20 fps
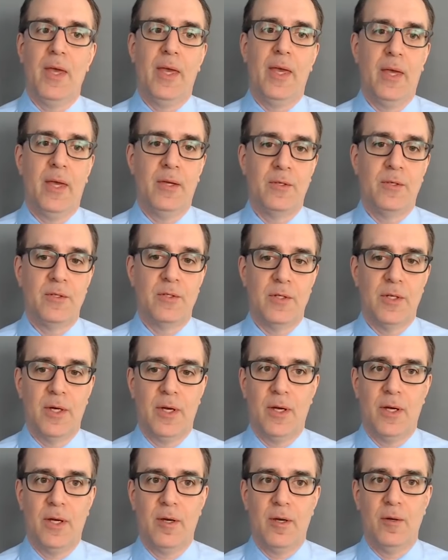And
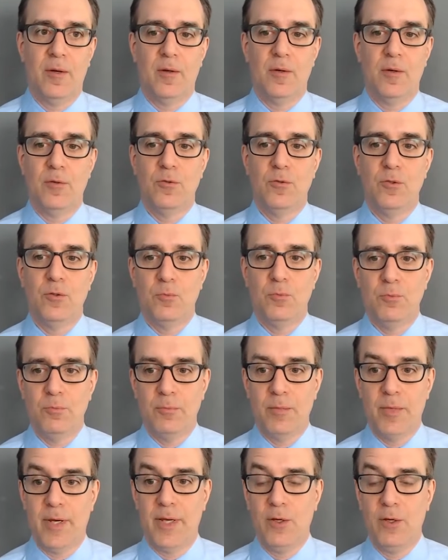
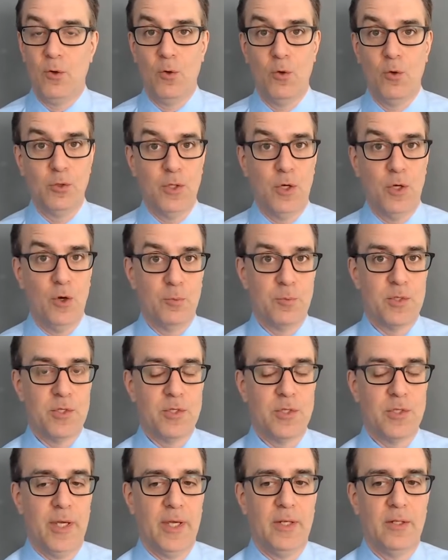my old home
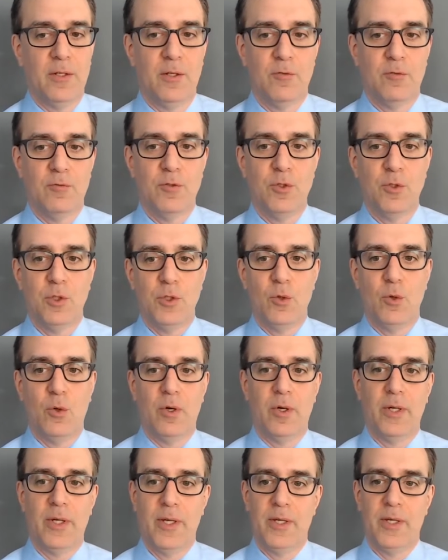state of New
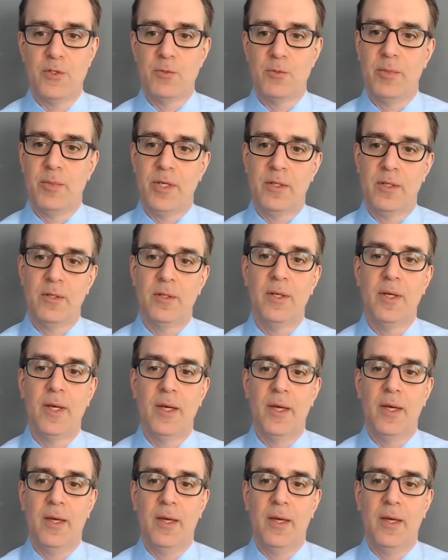York has been